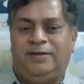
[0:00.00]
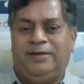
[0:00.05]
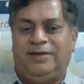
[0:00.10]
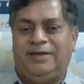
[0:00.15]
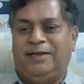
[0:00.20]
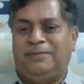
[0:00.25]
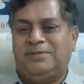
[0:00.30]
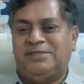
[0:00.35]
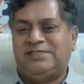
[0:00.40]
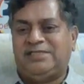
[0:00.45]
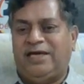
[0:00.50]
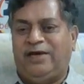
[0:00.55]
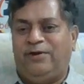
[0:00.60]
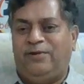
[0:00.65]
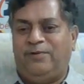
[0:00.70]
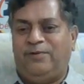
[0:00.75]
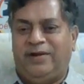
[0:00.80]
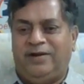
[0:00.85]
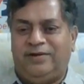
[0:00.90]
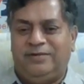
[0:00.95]
Namaste
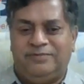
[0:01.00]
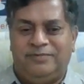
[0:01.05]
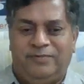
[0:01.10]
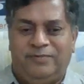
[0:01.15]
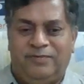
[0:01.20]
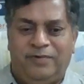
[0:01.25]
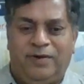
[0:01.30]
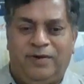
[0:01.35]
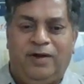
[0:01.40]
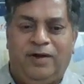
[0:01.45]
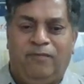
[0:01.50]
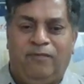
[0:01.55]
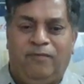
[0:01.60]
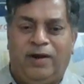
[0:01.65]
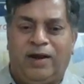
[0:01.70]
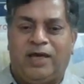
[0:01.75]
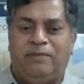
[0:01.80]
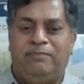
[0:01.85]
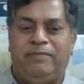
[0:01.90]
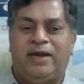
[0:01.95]
everyone.
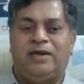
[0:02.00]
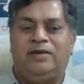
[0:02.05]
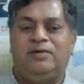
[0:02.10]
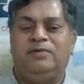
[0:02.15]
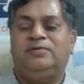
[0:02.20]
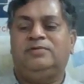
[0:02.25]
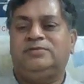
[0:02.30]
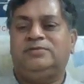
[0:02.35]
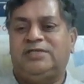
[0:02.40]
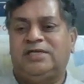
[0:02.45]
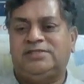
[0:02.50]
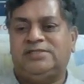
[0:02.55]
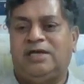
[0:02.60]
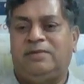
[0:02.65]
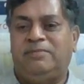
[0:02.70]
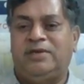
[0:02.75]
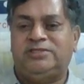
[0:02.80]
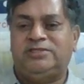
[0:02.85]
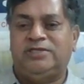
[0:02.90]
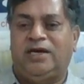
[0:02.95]
Welcome back to Chess and
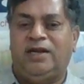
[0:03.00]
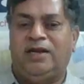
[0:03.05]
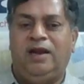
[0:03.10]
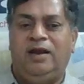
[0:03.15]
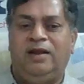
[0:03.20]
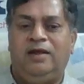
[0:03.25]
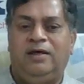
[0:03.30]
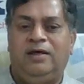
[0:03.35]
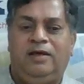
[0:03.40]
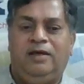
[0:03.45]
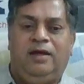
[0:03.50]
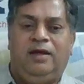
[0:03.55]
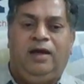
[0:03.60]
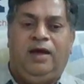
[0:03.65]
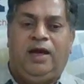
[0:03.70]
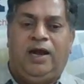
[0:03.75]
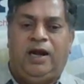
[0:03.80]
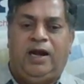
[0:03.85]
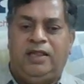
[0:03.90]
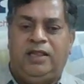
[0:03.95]
Me channel.
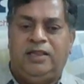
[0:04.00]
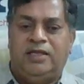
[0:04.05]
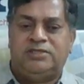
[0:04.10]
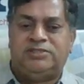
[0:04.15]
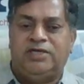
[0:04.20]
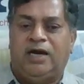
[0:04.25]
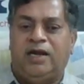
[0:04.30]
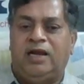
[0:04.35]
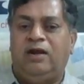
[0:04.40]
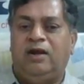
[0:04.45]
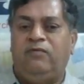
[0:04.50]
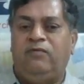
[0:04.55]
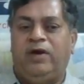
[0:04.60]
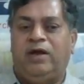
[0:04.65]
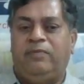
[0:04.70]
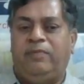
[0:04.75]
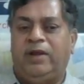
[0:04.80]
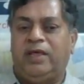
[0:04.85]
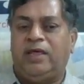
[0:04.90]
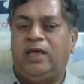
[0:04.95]
And in this channel, we are
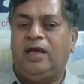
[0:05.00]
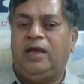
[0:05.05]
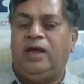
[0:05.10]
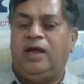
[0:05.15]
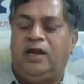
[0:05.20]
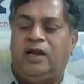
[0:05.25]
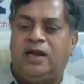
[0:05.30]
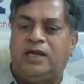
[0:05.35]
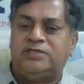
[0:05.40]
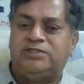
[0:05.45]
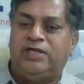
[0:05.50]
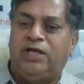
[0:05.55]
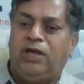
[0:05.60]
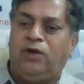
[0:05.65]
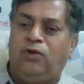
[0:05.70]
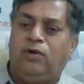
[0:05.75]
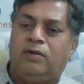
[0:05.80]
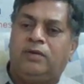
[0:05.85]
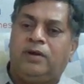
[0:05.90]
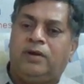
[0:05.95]
bringing
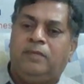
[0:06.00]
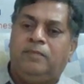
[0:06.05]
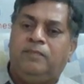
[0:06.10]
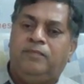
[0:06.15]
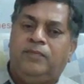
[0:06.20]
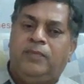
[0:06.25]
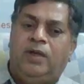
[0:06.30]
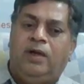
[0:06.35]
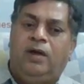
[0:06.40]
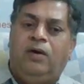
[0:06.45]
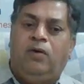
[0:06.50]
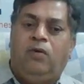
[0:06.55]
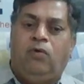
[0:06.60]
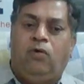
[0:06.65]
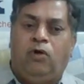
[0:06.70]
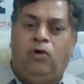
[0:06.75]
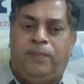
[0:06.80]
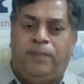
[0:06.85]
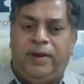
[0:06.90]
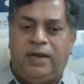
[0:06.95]
interesting
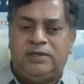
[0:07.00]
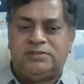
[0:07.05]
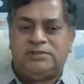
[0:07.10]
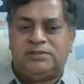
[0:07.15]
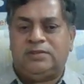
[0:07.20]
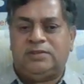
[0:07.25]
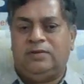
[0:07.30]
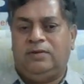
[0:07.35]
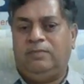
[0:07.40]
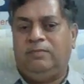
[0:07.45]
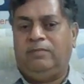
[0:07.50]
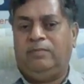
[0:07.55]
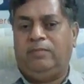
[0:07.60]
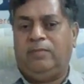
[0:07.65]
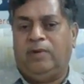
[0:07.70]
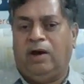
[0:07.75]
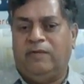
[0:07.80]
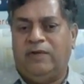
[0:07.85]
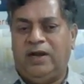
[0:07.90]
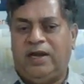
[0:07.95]
openings,
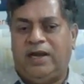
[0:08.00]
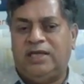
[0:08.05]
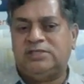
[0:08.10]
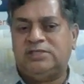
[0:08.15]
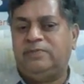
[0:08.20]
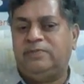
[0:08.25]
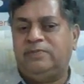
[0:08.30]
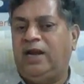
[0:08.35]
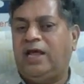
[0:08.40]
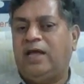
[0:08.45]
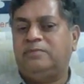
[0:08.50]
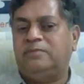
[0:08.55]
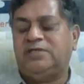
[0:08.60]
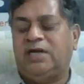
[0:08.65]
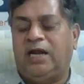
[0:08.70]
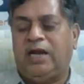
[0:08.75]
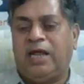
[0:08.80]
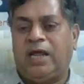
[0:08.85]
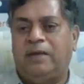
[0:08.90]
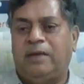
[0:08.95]
novelties, middle games, and
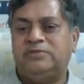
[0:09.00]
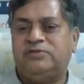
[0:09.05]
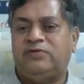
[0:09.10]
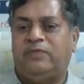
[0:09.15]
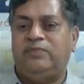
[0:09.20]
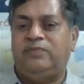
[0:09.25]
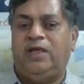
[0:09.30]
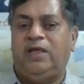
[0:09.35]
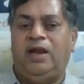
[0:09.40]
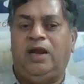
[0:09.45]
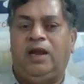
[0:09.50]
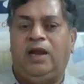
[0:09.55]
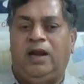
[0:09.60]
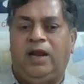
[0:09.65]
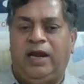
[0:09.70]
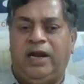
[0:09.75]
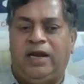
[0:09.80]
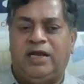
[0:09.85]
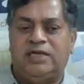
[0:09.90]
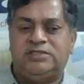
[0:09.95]
end games from the
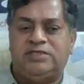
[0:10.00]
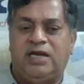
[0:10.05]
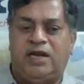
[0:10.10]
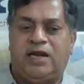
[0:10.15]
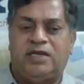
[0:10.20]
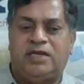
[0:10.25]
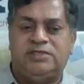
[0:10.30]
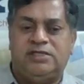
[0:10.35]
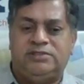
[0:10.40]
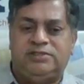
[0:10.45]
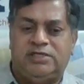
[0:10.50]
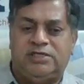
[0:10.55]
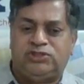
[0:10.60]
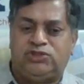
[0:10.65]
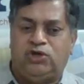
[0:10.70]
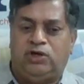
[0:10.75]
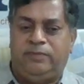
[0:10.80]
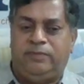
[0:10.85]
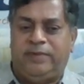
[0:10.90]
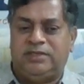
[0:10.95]
latest international chess
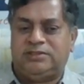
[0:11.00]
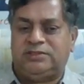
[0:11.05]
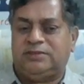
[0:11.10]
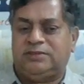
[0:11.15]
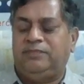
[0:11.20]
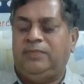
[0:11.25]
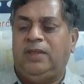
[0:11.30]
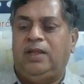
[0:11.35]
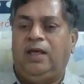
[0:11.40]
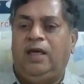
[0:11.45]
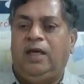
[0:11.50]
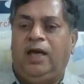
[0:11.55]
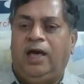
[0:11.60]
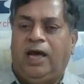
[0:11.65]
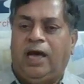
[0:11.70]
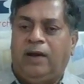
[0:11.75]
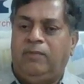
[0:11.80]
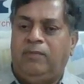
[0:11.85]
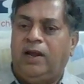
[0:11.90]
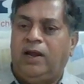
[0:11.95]
tournaments.
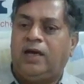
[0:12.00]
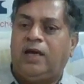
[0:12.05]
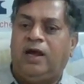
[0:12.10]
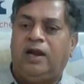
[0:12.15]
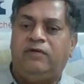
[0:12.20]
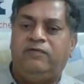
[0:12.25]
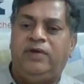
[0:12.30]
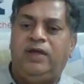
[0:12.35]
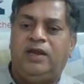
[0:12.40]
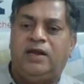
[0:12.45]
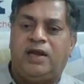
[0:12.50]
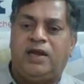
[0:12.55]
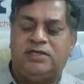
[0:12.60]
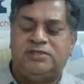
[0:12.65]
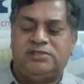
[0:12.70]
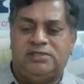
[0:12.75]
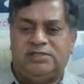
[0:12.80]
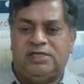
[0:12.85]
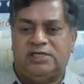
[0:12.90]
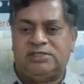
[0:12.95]
I am Lanka Ravi,
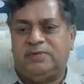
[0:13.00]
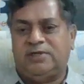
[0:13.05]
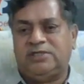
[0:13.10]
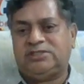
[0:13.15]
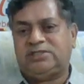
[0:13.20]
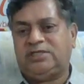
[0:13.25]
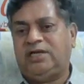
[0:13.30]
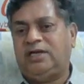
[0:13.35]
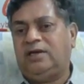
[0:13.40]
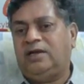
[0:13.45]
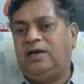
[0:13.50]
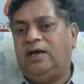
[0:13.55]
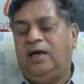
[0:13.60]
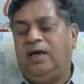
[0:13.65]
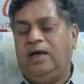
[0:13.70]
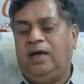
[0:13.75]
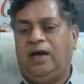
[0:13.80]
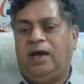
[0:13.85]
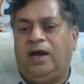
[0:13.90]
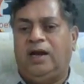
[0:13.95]
international chess master
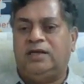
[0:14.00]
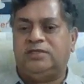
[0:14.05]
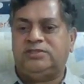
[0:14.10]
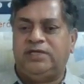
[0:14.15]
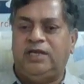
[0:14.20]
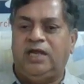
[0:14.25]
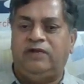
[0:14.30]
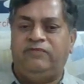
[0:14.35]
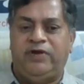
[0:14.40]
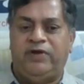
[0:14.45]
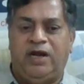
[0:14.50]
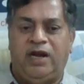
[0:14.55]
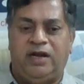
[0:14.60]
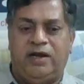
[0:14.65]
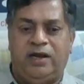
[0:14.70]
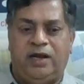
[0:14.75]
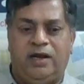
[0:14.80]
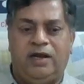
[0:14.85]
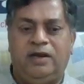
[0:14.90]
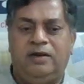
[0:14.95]
and senior FIDE
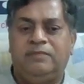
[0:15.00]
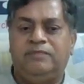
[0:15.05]
trainer.